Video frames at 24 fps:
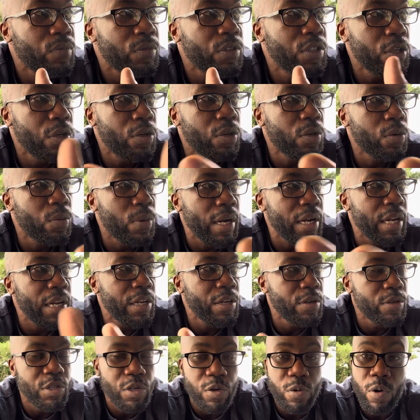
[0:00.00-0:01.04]
dude, why didn't
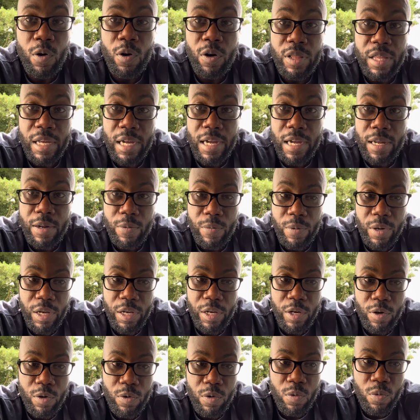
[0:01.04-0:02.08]
you do all that when
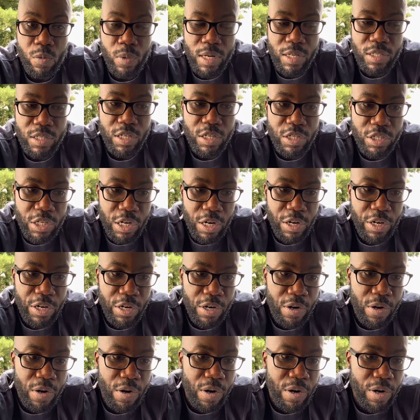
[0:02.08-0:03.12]
you went to the
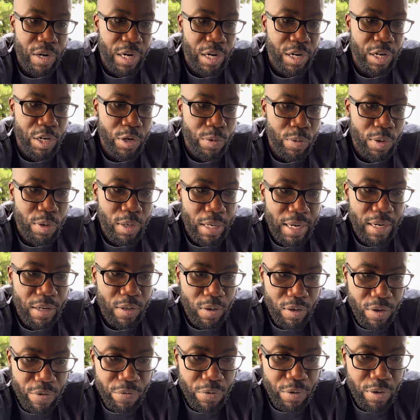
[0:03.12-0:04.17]
junkyard and you were like
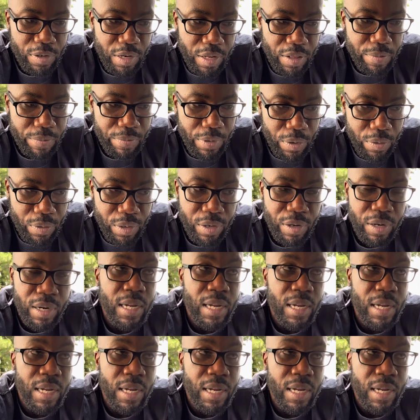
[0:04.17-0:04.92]
looking for another motor?